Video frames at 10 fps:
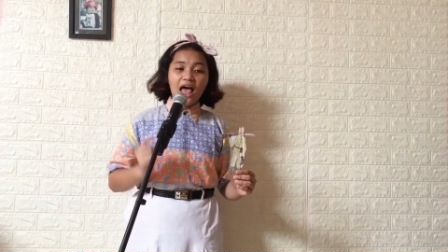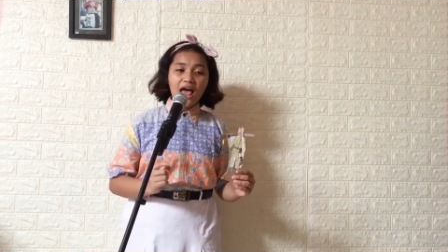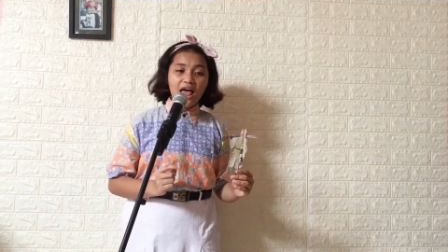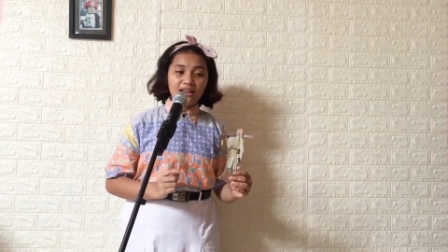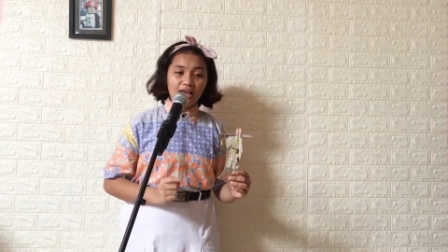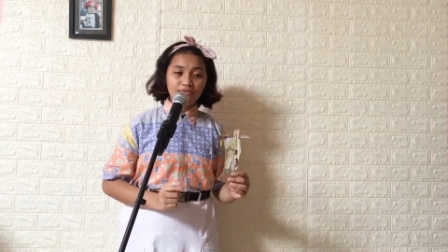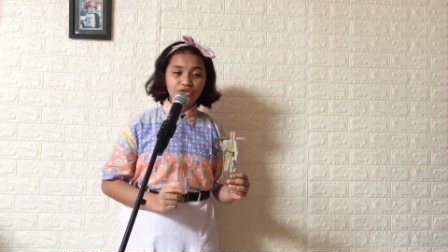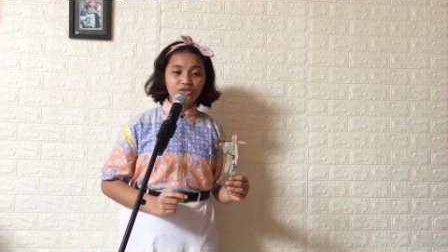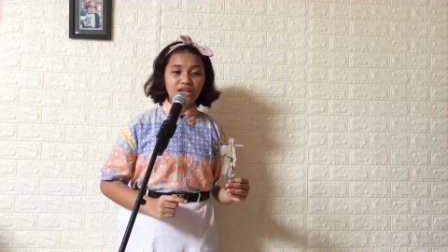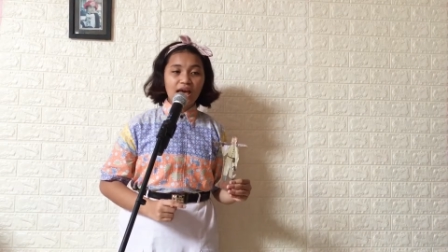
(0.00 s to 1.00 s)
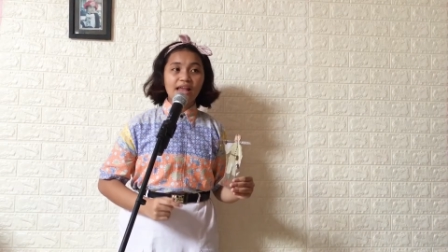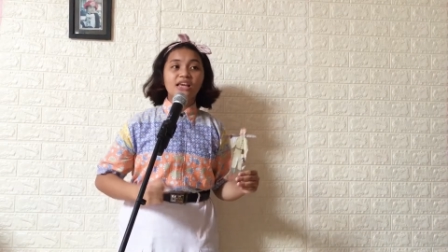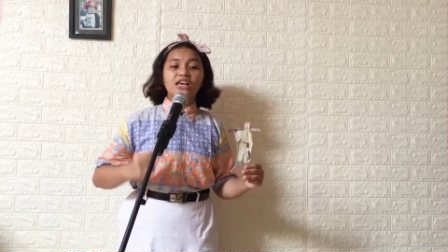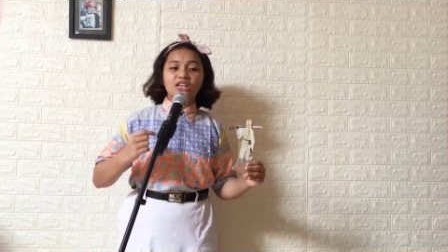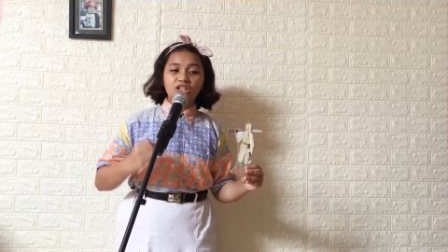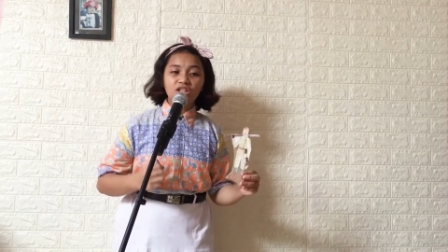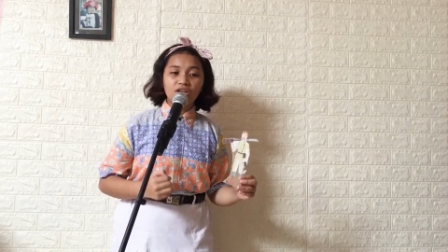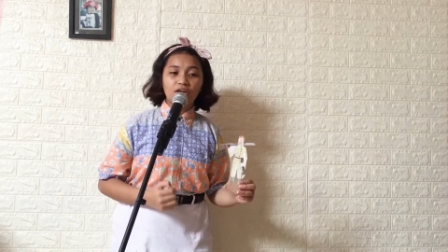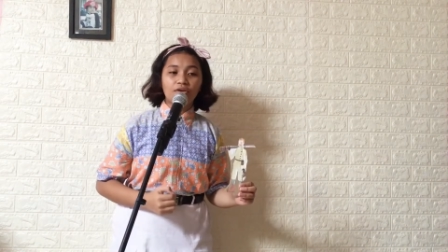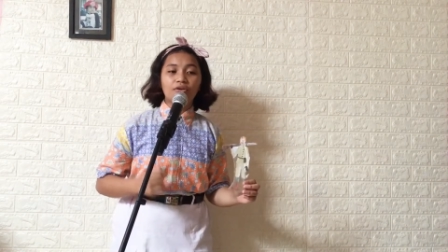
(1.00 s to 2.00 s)
And after that, he
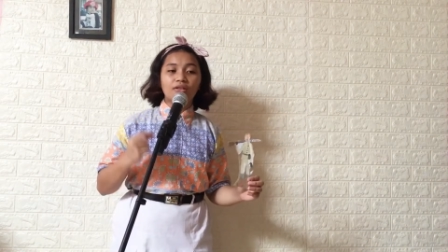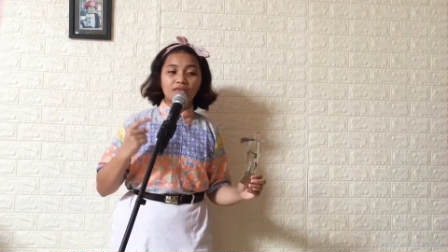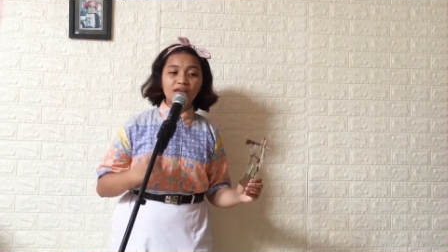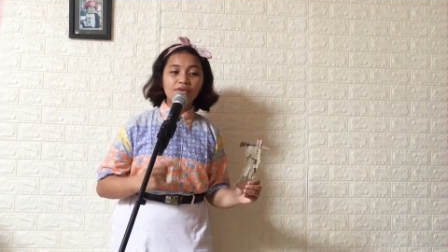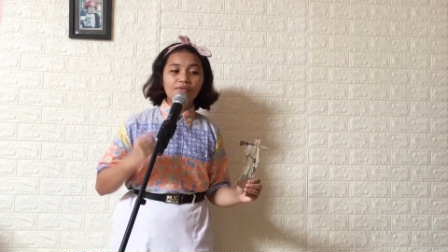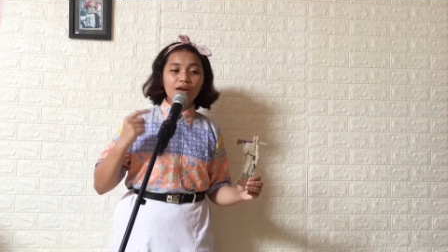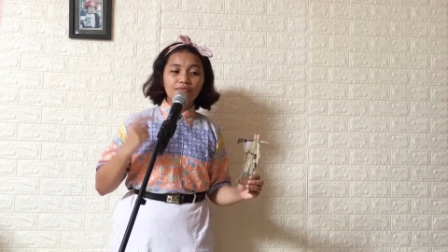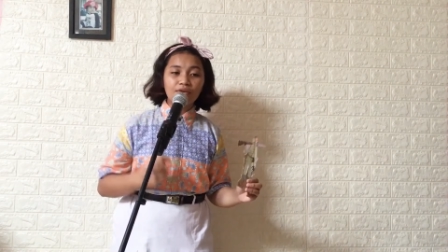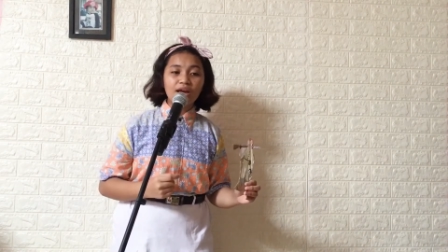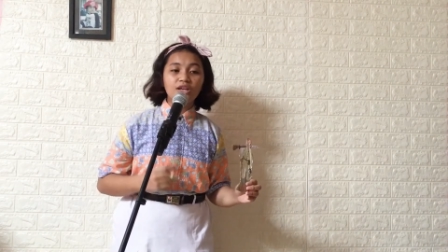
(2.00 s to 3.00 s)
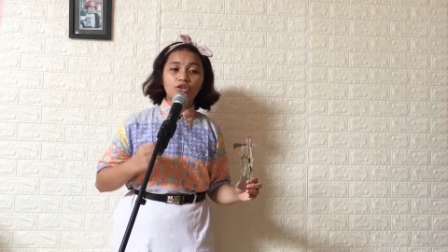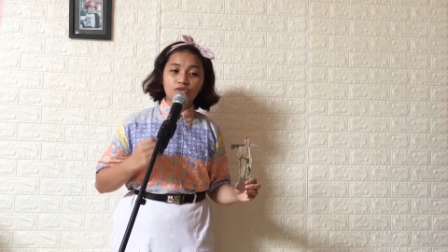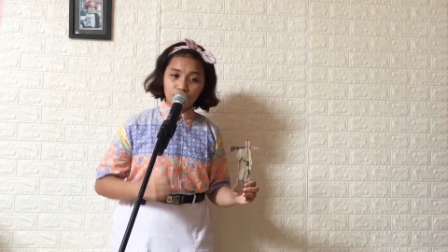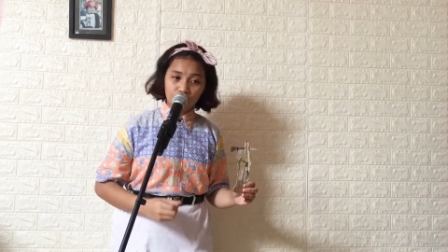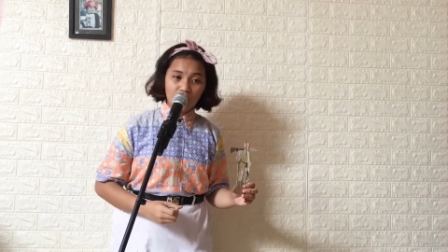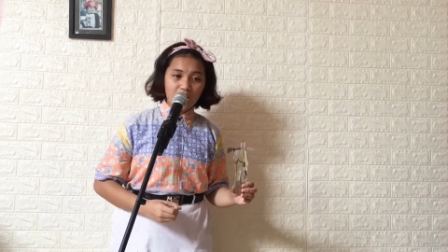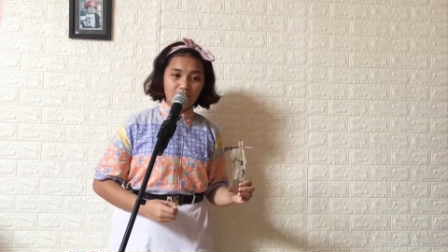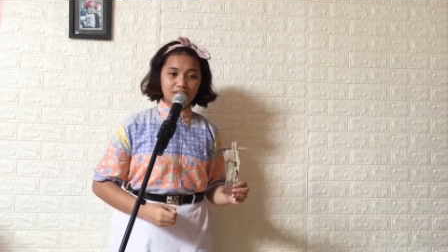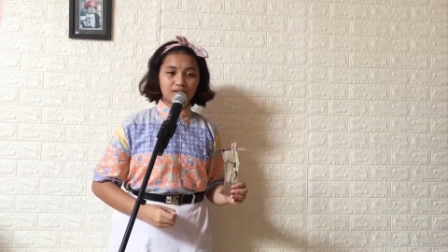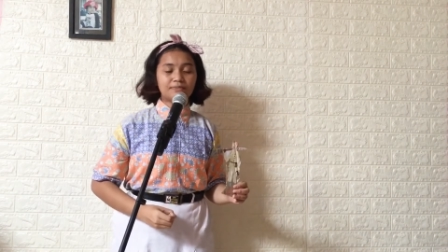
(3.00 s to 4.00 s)
heard Little Red Riding Hood
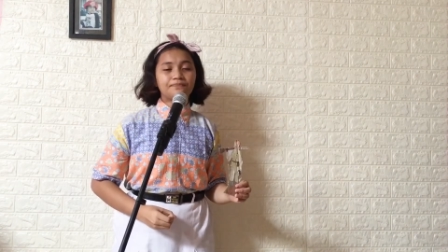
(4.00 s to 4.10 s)
cries.